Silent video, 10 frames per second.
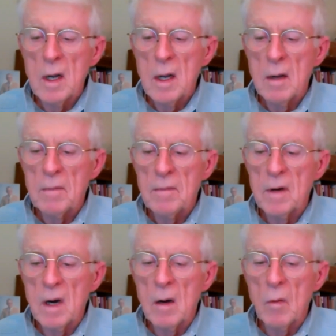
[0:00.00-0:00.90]
if
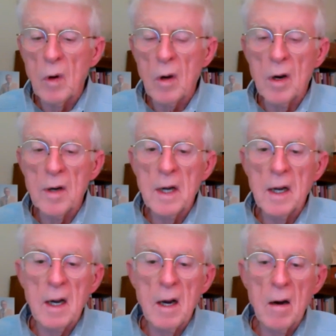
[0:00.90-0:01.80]
we're going to
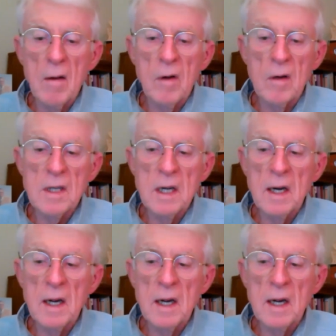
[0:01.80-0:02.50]
take care of our city